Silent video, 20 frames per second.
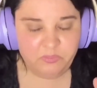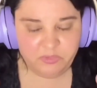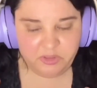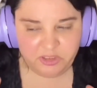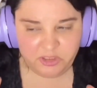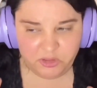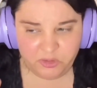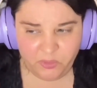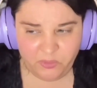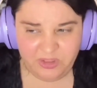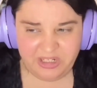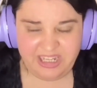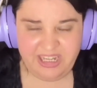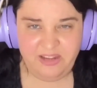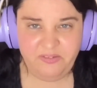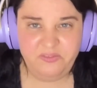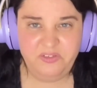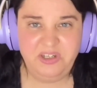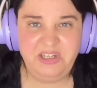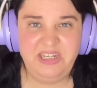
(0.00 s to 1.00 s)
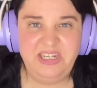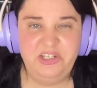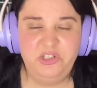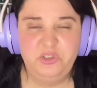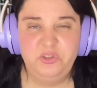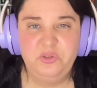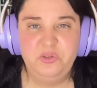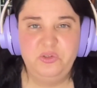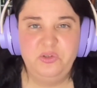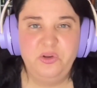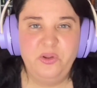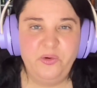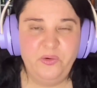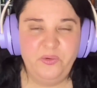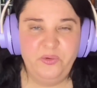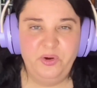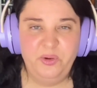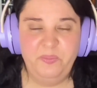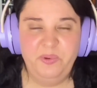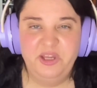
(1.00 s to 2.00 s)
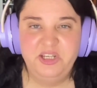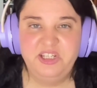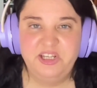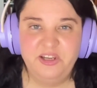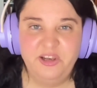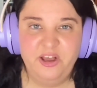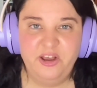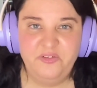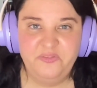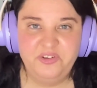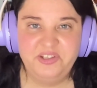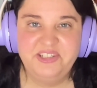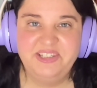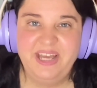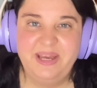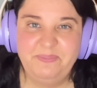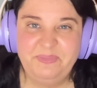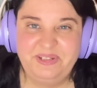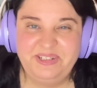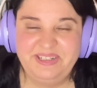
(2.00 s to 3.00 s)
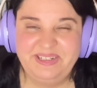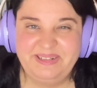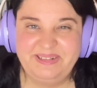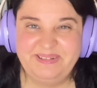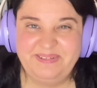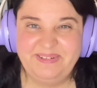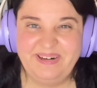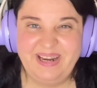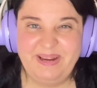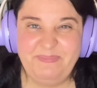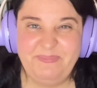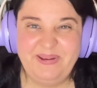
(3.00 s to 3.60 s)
you don't even need to know about the law of assumption, right?